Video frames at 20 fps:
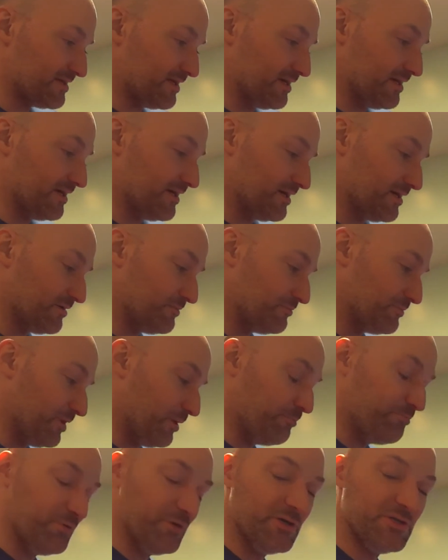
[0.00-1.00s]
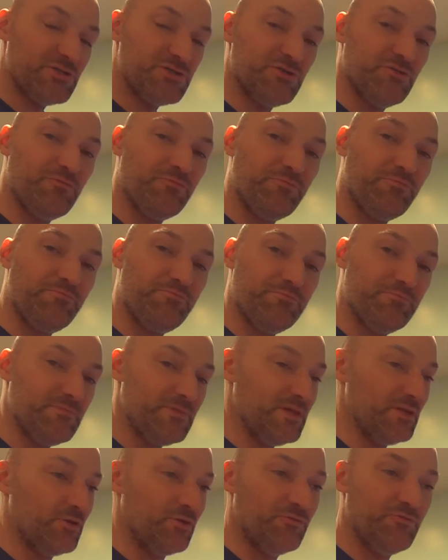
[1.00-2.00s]
a bunch of
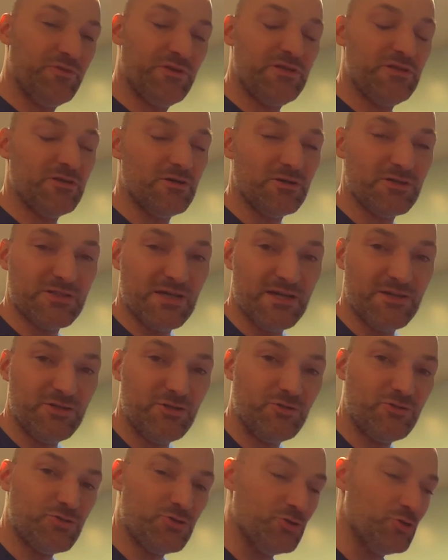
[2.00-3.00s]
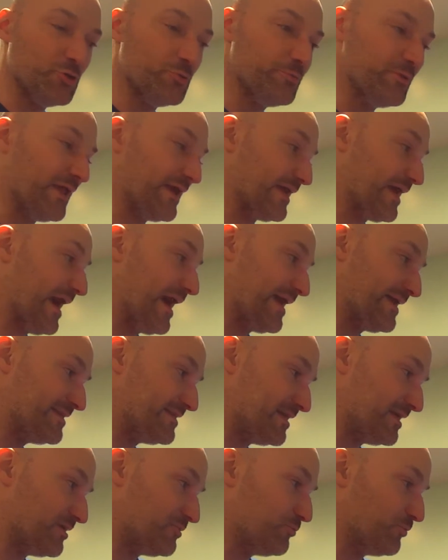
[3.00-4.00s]
videos on YouTube, like I
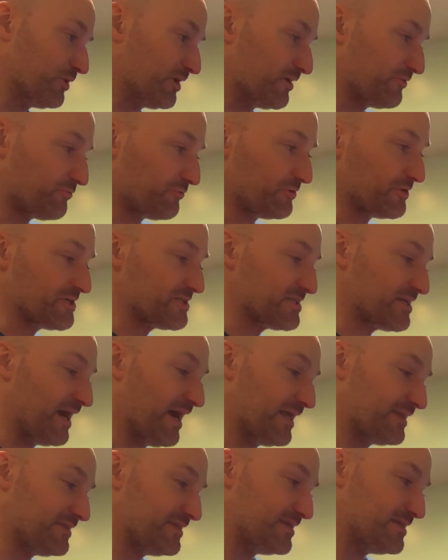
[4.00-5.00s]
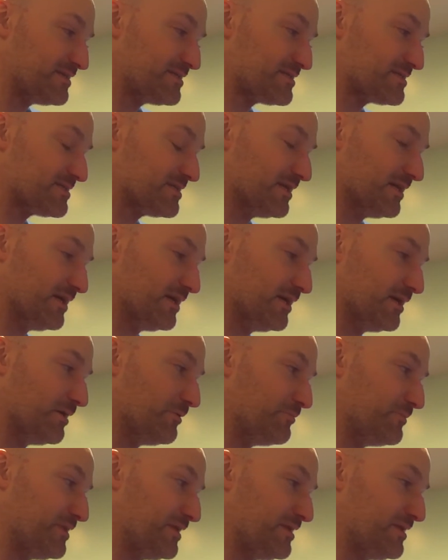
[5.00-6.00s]
did when I first got this.
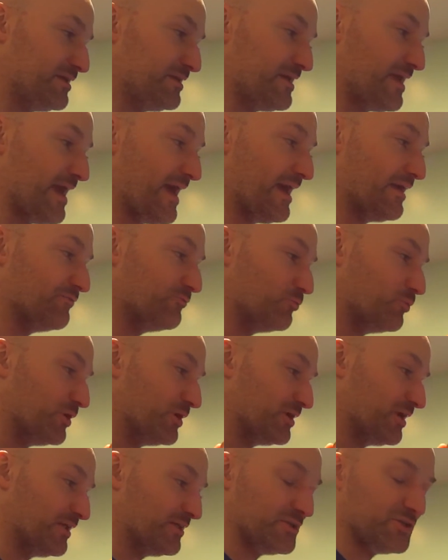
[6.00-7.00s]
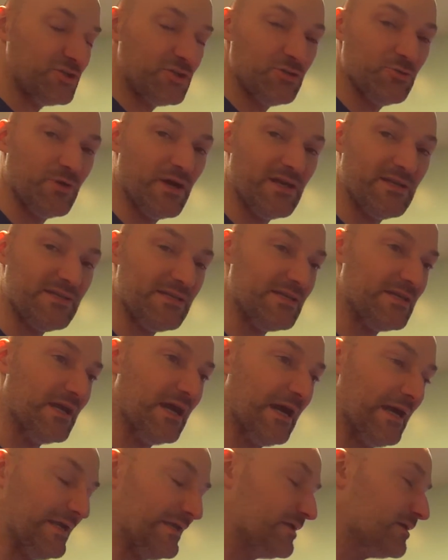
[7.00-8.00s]
They didn't have one on the
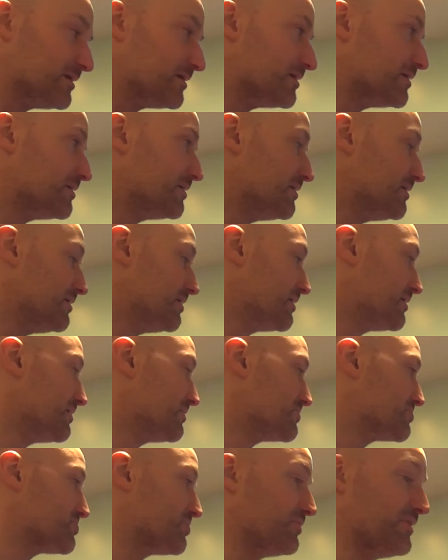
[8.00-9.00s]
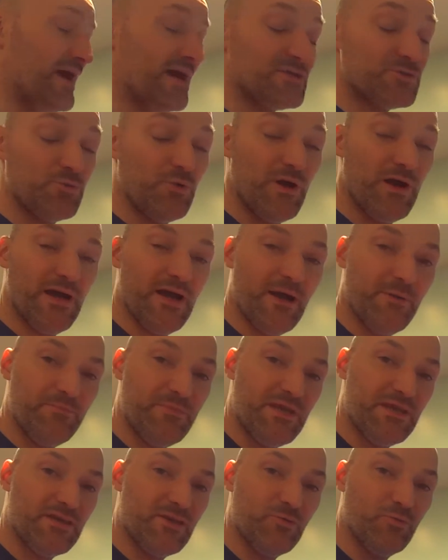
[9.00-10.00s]
QIDI, so that's why I'm
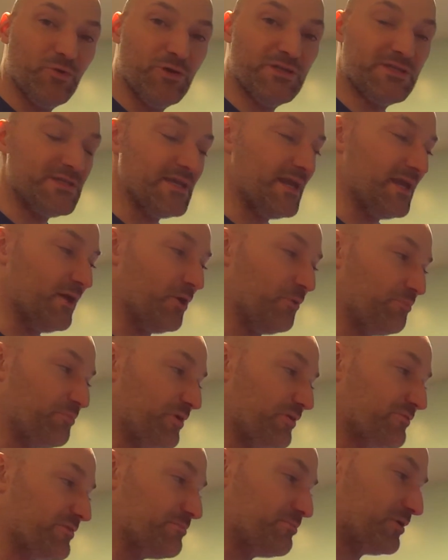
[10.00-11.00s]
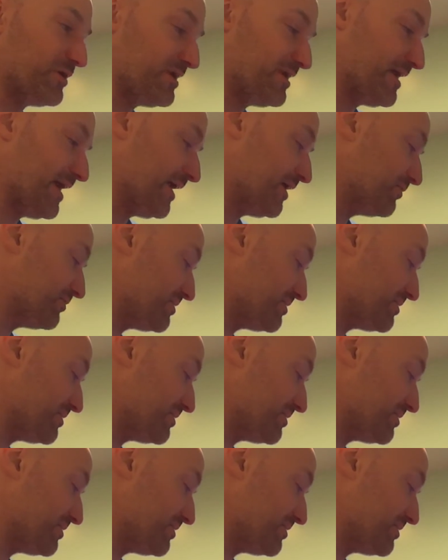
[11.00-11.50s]
making one to help everybody out